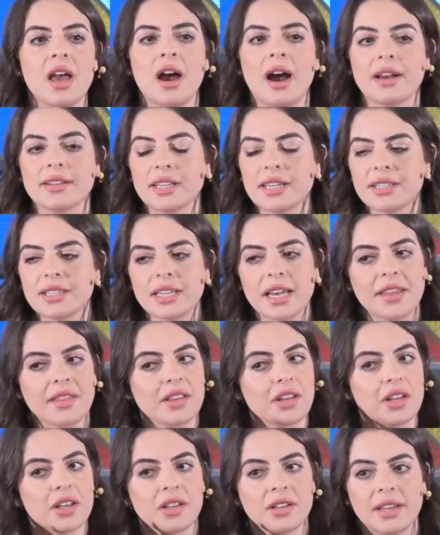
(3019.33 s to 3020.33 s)
As I said,
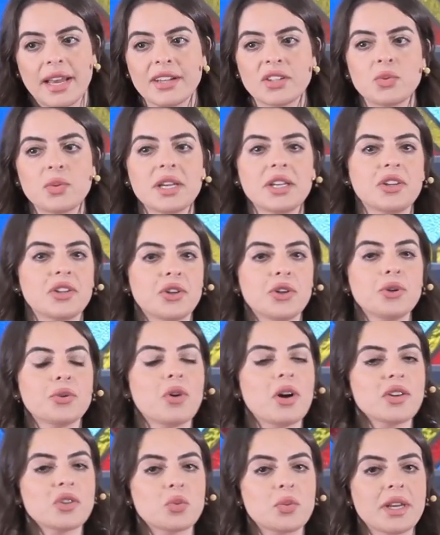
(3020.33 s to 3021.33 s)
next week, the
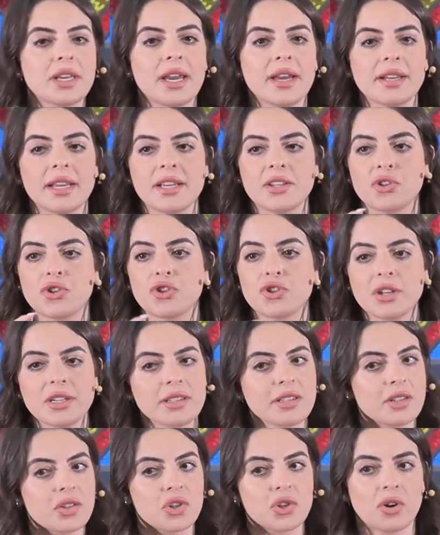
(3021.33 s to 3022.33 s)
Ross Weekend is
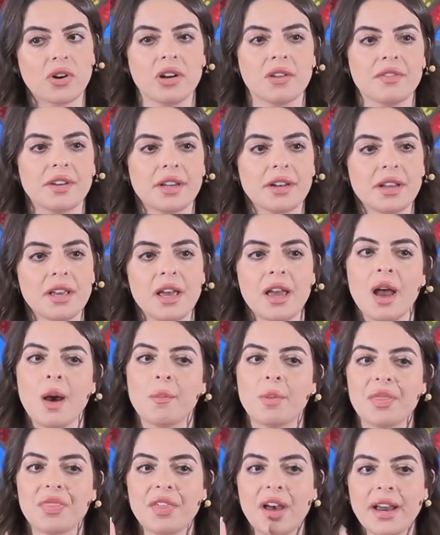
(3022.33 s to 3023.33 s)
just the start of it.
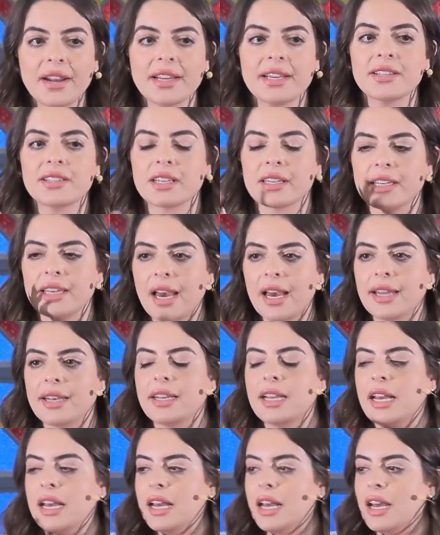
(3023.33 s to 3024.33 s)
But that is, again,